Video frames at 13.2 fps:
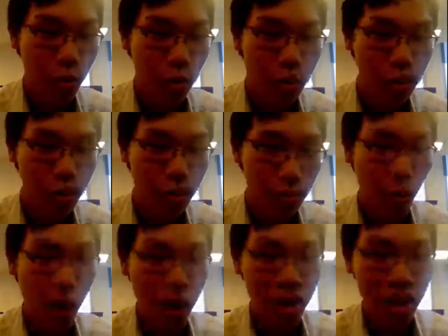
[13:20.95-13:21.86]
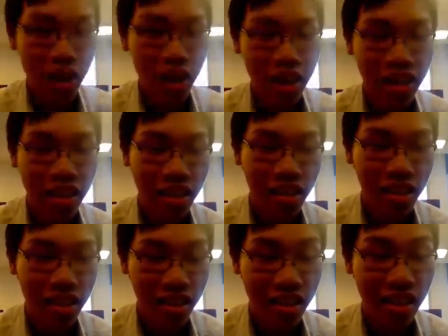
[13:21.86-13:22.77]
which is full HD.
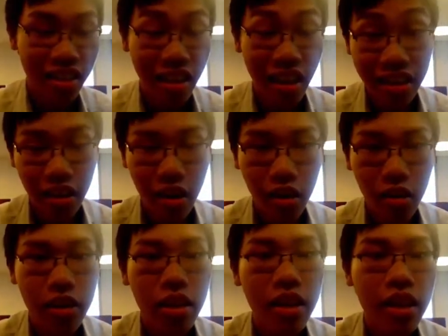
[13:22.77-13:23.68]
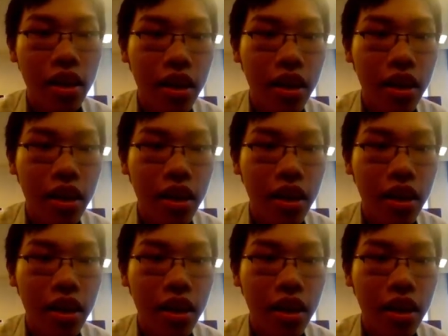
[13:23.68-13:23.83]
That's a lot.